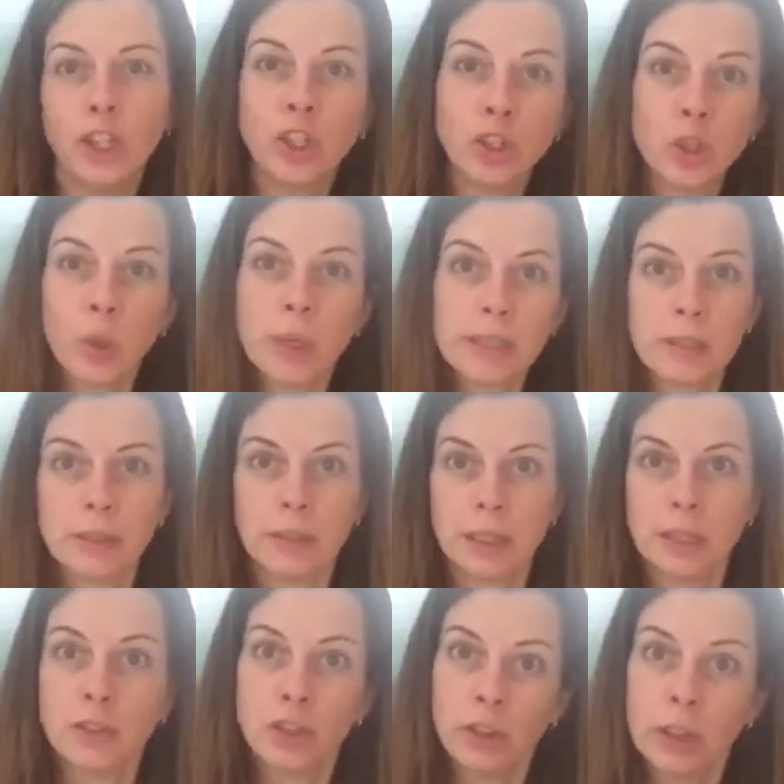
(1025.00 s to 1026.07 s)
your choice is
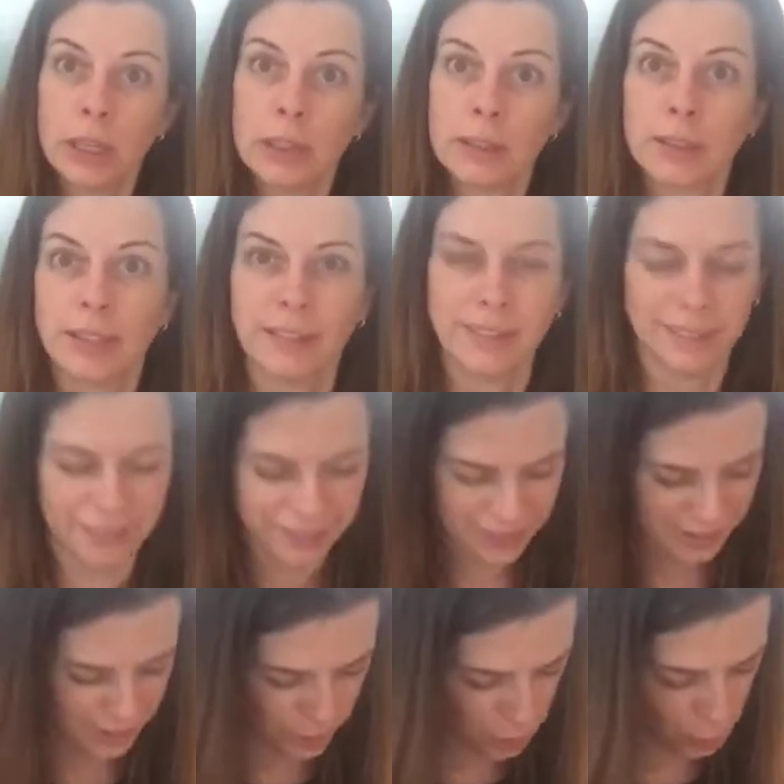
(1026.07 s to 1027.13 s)
this or this.
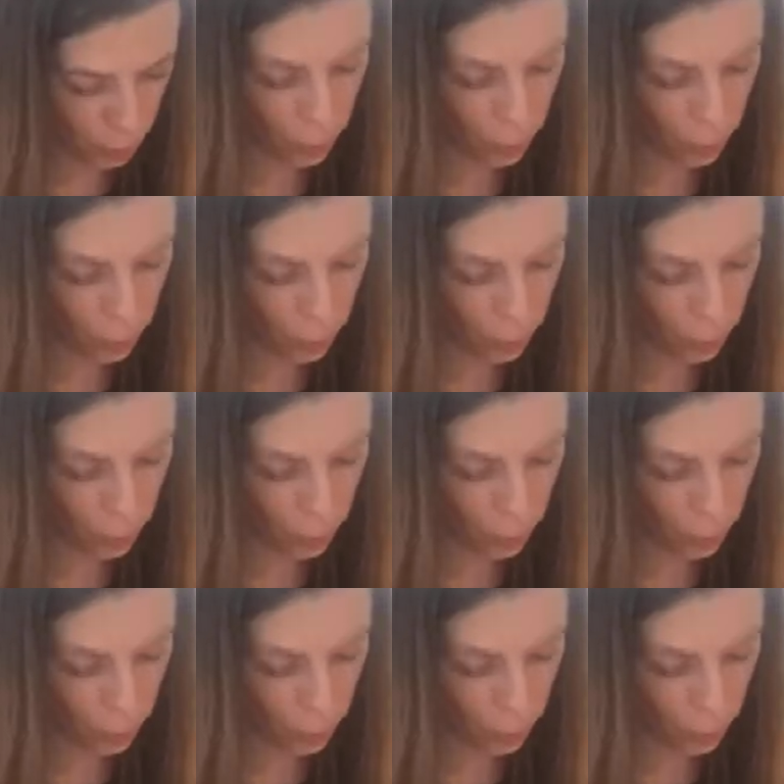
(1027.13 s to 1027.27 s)
So